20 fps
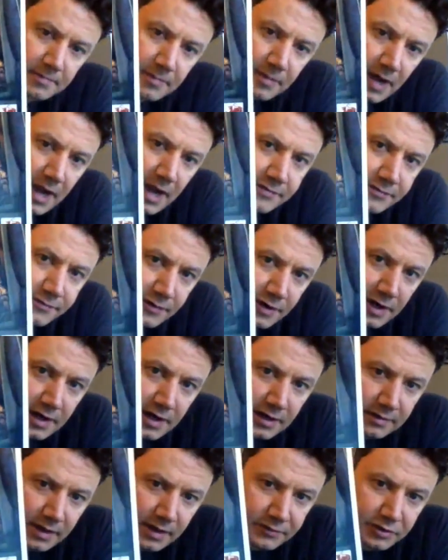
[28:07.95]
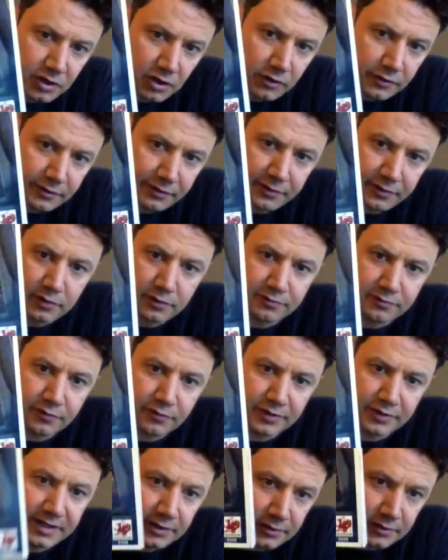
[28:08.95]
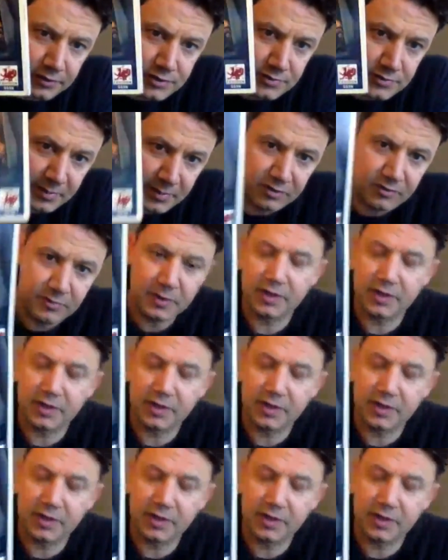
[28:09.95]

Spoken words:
I've loved Call of Cthulhu for years. I mean, to be